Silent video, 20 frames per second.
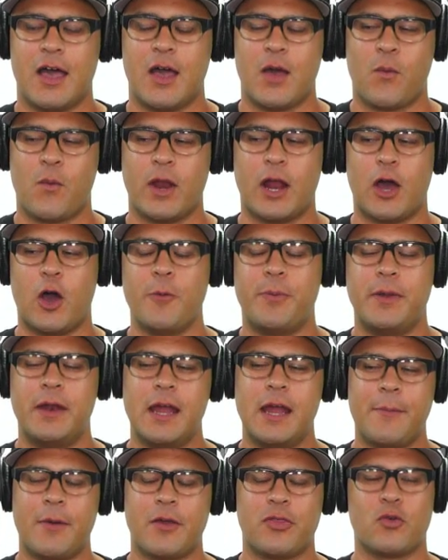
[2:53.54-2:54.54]
when I opened it
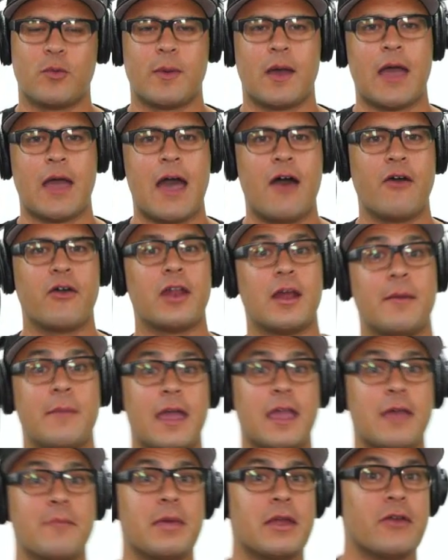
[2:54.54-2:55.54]
up, I thought about how could I
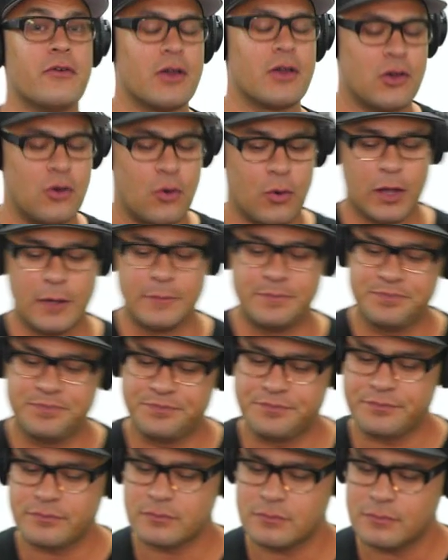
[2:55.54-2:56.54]
make it better and cooler.
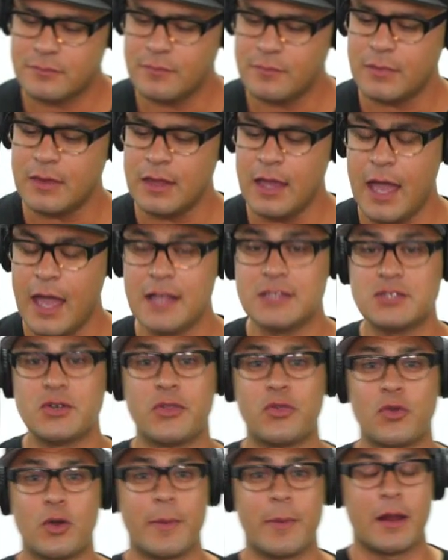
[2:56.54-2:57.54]
And so I
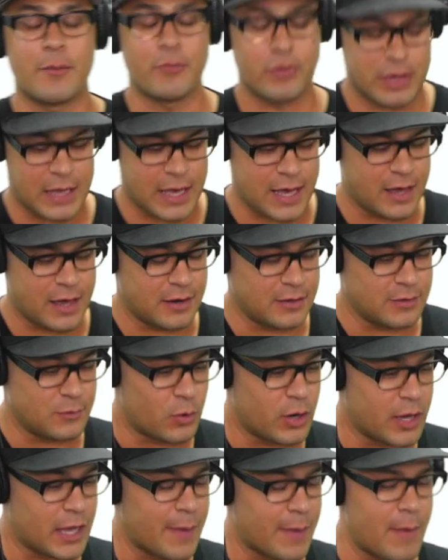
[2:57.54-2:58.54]
thought about it pretty hard. And
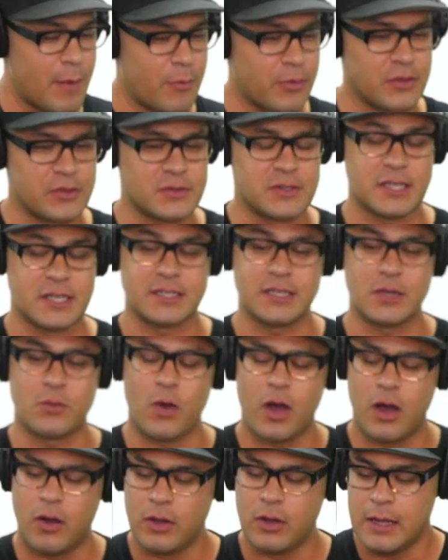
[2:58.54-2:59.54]
what I came up with was I said,
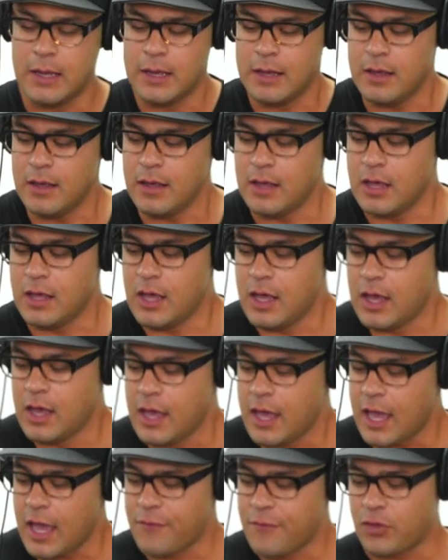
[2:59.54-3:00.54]
well,
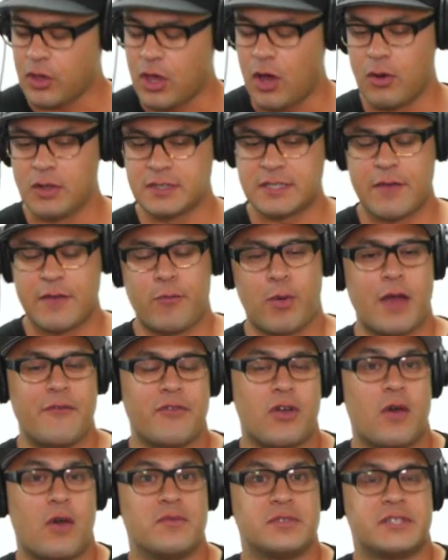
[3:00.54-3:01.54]
if the goal is to have
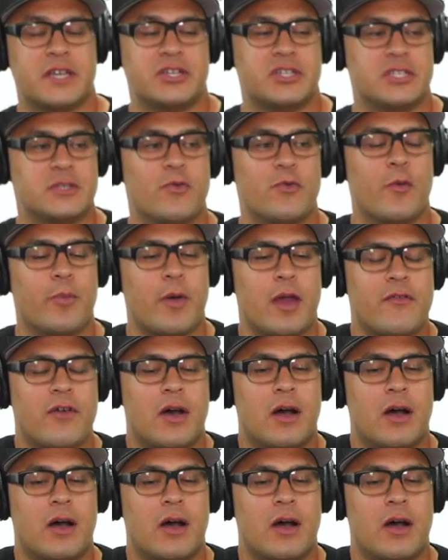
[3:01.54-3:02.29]
braver conversations for a braver